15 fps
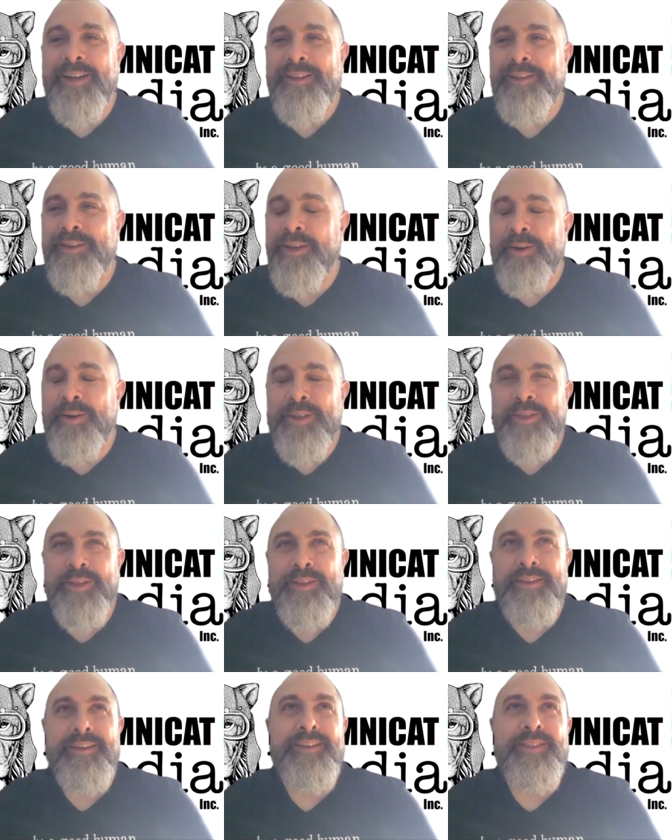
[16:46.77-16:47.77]
No, I think
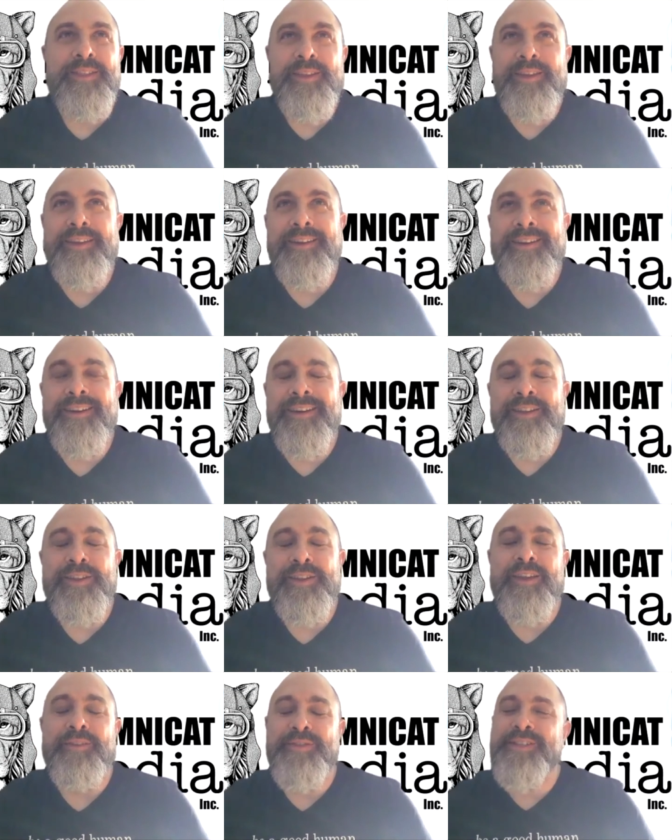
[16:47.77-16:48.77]
I think uh,
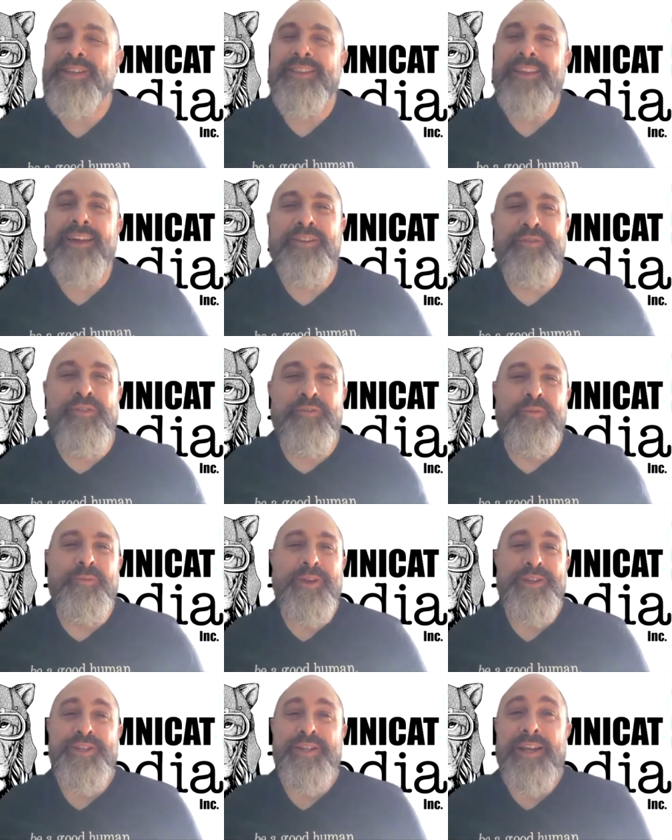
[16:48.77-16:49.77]
gave us a lot of
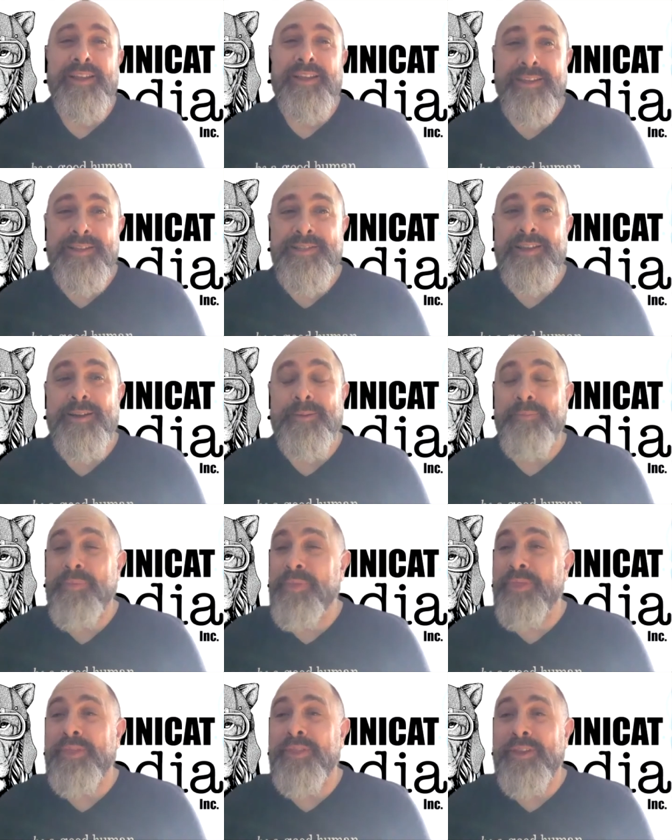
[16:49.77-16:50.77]
information, Alex. Um,
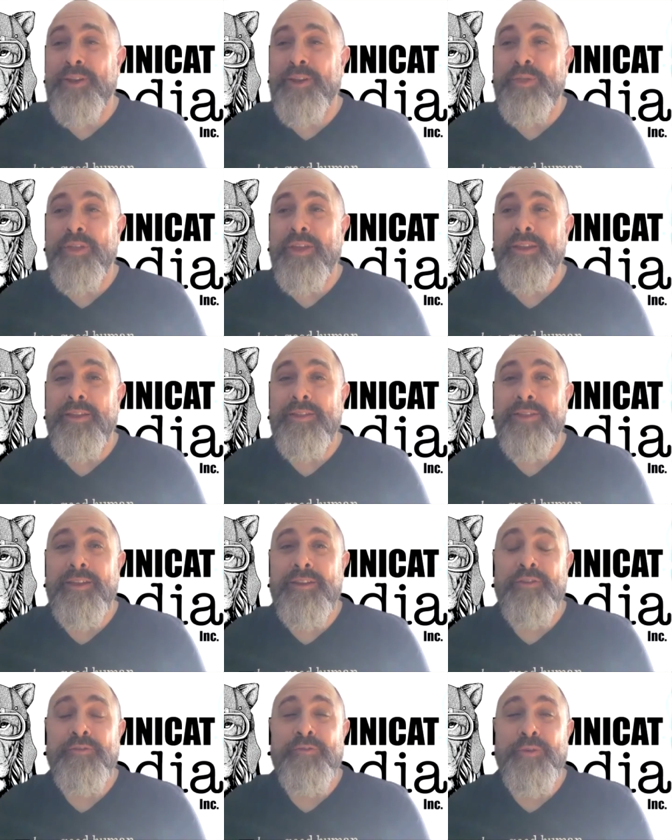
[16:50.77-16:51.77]
you know, thank
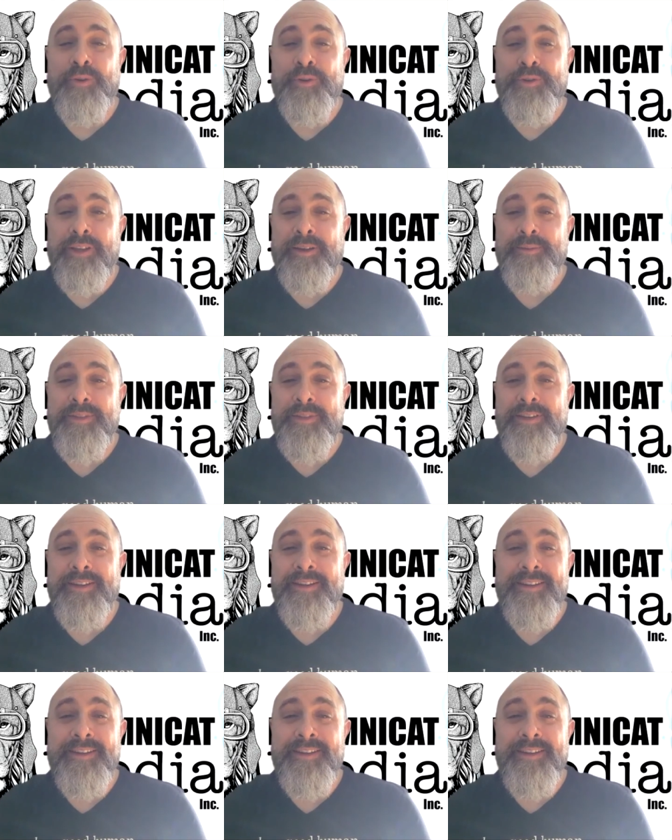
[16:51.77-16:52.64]
thank you for your time today.